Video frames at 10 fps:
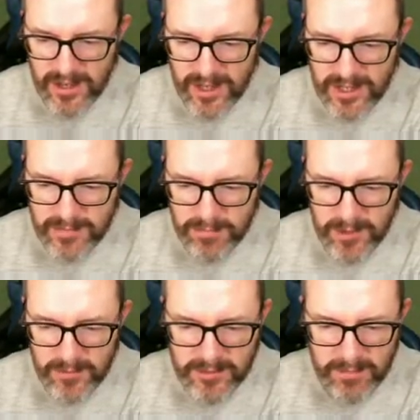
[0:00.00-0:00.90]
It's,
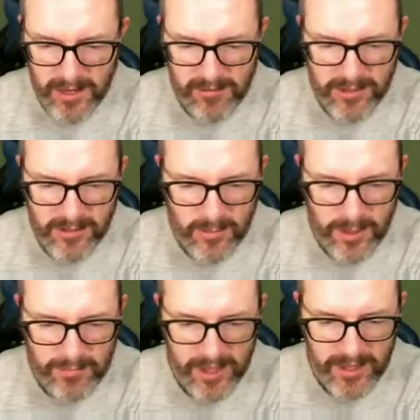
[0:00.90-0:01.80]
it was Perez who
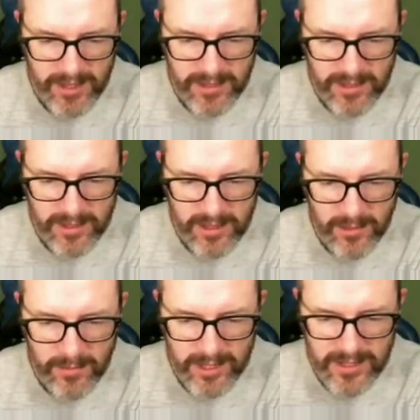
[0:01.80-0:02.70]
whipped that in.
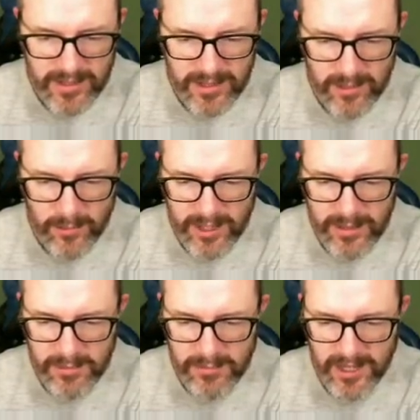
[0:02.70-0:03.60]
Gomez, the
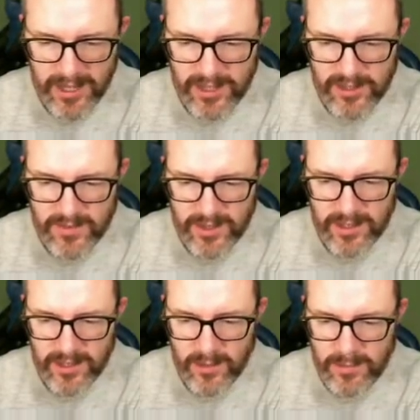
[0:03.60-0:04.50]
goalkeeper made a hash of
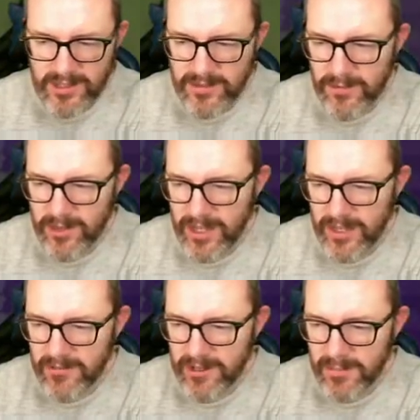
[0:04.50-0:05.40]
it. Gomez free
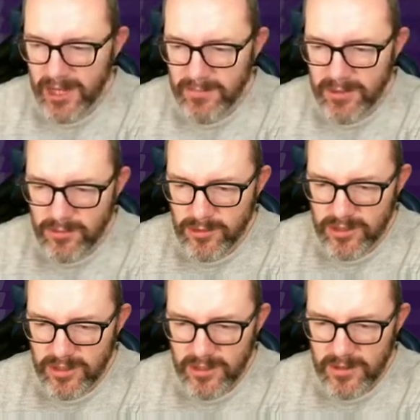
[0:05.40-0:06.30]
header at the back
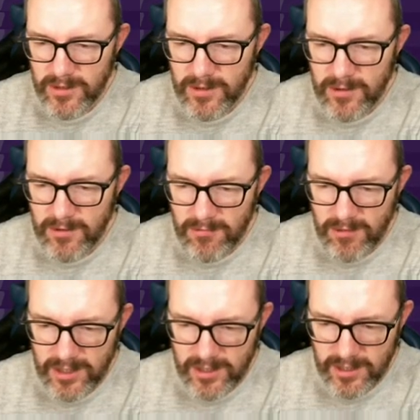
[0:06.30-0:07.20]
post.
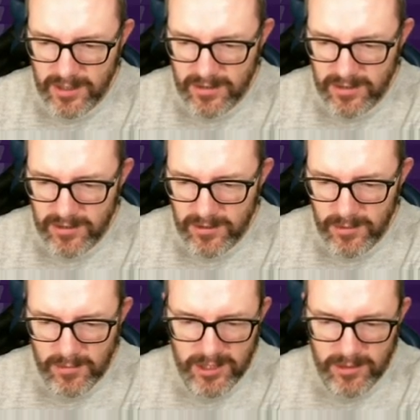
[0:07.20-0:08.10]
Right then, you know
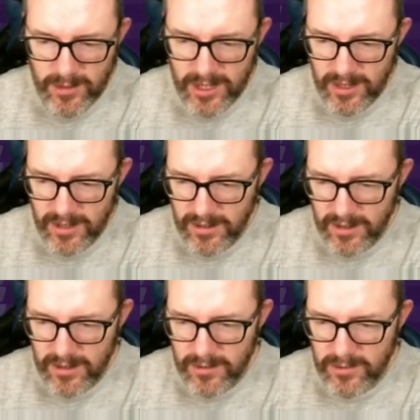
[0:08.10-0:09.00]
what we do here.
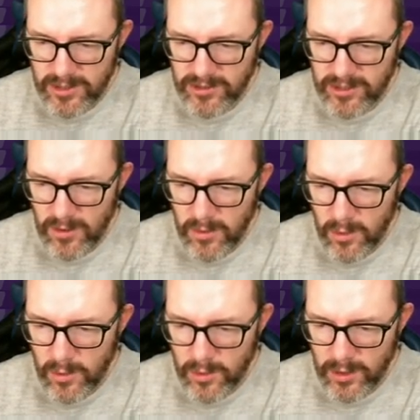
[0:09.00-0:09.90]
We just go
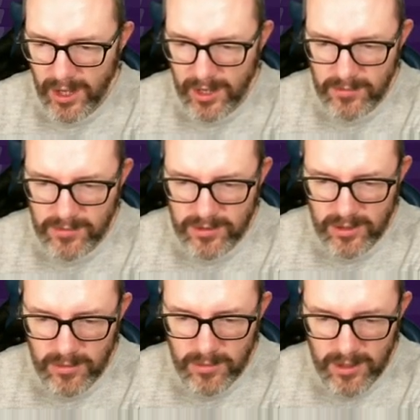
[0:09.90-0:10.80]
all out.
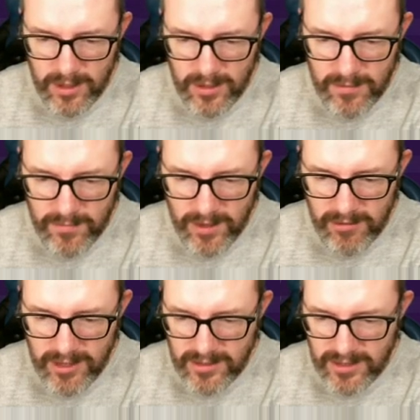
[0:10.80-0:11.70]
So,
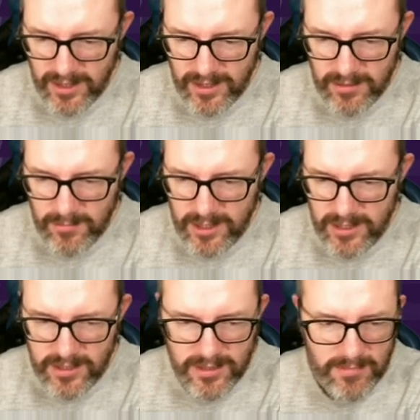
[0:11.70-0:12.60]
very attacking. We
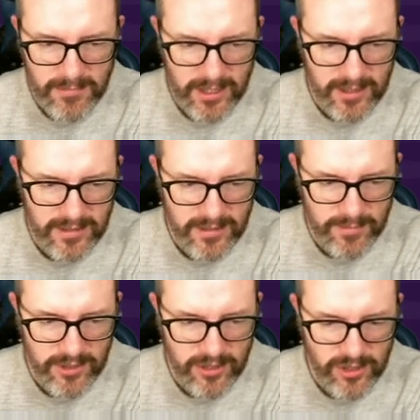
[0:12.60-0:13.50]
need to make a
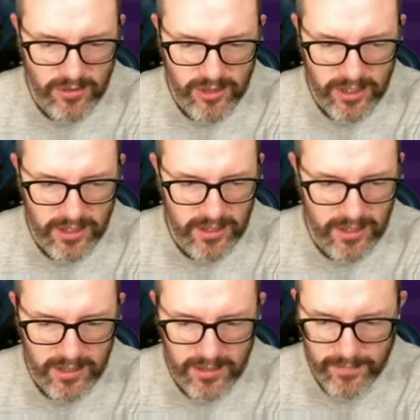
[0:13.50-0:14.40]
substitution, I think.